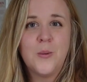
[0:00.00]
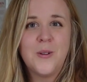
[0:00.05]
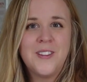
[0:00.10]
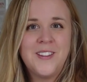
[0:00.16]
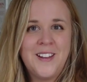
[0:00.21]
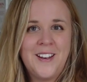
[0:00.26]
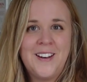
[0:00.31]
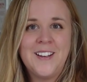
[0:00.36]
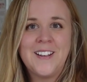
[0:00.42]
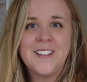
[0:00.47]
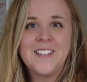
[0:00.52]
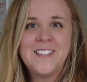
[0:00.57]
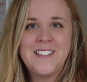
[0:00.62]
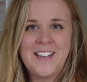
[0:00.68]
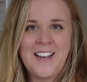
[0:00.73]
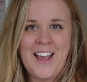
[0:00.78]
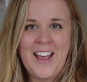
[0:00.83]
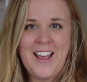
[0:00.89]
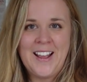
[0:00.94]
with knitting
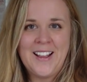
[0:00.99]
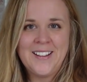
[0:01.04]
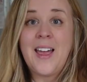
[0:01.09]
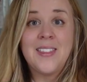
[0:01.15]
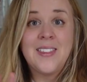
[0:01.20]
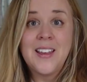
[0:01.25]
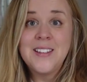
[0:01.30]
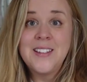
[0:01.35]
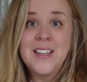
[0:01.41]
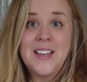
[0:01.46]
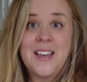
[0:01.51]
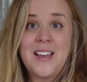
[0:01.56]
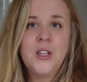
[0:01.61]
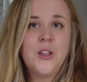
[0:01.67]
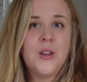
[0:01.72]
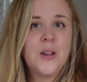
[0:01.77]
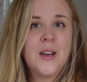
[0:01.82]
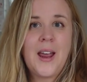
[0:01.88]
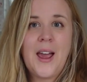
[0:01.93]
today. And that's it.
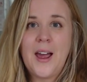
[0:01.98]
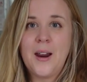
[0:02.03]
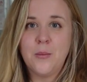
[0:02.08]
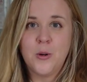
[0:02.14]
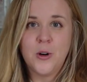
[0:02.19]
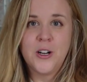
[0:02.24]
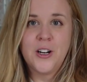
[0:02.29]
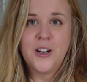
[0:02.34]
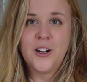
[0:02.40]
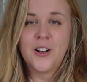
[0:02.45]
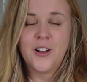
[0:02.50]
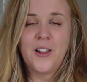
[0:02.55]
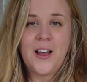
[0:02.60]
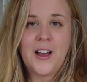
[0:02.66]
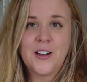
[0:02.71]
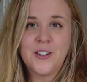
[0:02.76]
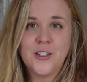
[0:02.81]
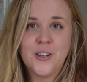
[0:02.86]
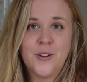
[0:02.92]
You can add more to your
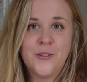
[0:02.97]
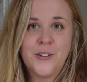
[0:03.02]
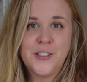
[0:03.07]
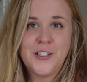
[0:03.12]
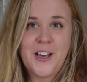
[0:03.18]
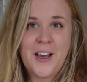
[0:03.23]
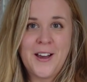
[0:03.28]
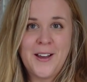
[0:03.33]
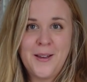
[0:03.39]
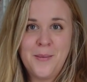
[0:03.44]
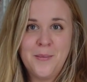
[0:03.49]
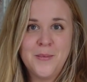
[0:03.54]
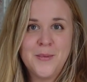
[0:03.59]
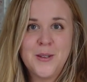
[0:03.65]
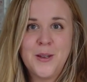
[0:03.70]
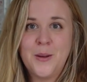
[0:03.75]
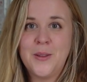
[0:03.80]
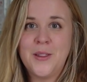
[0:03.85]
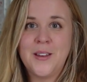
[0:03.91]
collection over time.
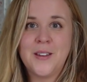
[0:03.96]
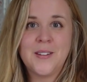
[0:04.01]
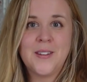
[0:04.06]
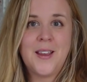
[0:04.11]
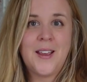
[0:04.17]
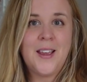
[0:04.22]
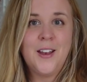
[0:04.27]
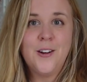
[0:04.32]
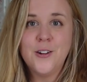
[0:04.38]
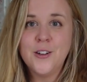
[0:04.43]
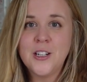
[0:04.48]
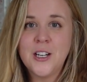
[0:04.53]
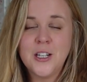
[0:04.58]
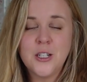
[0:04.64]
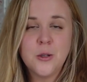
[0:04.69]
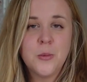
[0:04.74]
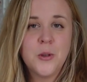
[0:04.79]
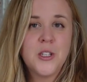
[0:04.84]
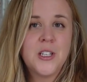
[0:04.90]
So things like
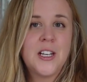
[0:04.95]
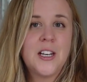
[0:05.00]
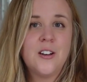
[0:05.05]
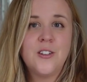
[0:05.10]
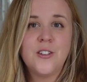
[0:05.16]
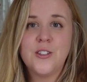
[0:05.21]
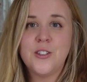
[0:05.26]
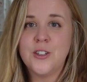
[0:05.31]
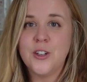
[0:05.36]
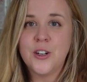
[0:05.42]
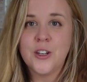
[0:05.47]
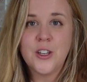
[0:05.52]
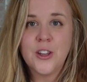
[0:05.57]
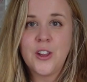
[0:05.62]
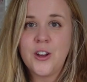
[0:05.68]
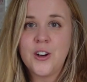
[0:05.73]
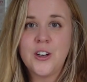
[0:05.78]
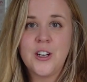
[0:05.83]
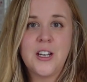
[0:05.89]
interchangeable needles,
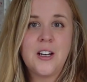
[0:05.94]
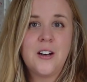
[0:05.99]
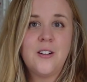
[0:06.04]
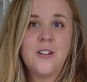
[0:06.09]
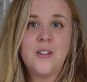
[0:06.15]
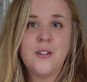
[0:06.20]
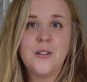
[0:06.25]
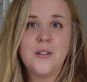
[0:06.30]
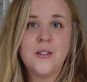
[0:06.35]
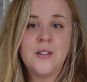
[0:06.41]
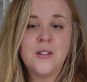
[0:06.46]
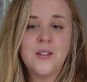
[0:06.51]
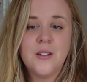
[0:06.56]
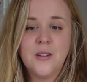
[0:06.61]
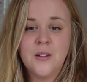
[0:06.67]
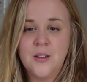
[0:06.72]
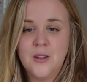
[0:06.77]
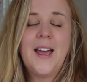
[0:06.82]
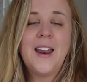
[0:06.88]
circular needles,
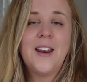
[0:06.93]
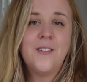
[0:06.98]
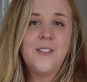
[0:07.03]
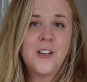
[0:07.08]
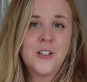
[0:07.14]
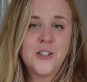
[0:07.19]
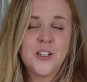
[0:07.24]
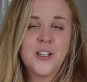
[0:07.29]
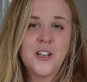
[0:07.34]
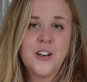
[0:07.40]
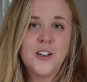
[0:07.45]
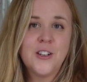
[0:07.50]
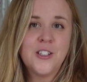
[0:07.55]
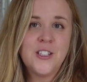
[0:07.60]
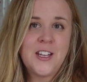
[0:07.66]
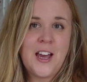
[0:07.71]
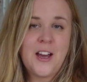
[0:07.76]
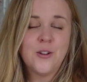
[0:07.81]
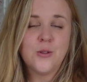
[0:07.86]
and eventually your
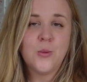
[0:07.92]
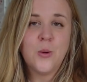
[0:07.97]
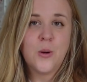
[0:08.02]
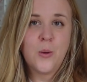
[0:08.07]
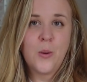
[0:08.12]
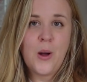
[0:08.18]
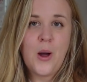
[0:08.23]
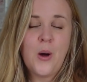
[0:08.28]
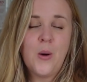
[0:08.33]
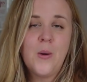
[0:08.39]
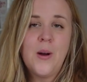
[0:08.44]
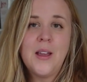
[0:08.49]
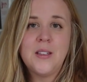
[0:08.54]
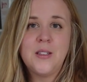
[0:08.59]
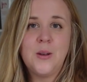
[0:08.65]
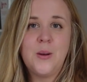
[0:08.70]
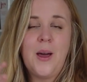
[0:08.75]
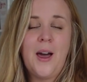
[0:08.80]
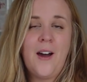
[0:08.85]
stash will grow
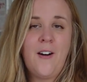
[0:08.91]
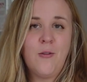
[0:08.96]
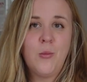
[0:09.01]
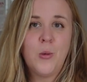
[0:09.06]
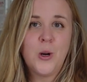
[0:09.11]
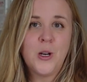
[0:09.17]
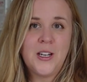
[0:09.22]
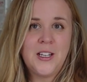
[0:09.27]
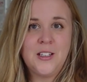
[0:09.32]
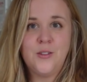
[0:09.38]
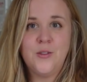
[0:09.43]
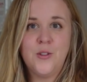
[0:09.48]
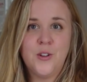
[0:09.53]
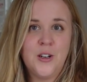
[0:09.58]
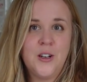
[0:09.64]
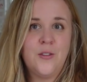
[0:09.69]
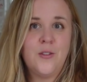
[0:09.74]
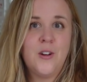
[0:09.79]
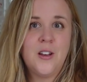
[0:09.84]
as you have more needs for
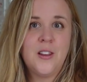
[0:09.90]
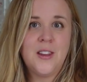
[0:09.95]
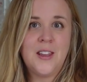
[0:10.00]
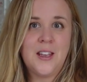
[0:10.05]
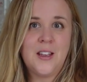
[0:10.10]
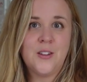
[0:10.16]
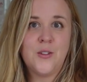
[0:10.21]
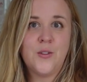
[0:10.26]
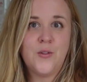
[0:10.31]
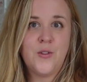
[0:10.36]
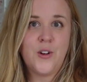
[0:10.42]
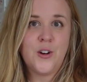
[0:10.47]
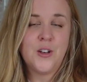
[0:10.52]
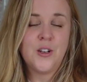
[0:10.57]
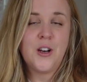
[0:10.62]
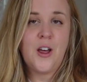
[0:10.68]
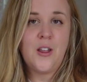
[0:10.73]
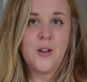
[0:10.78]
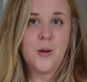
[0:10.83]
different things for
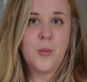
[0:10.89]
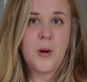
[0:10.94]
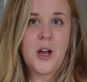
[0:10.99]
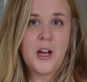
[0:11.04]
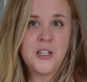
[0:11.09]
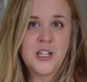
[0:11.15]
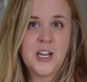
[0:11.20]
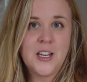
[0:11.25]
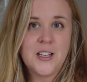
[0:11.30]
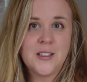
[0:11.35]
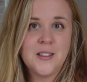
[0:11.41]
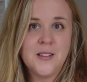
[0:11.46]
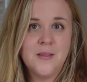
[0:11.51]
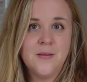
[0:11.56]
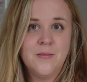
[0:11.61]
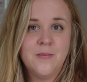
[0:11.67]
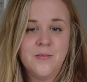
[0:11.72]
other projects.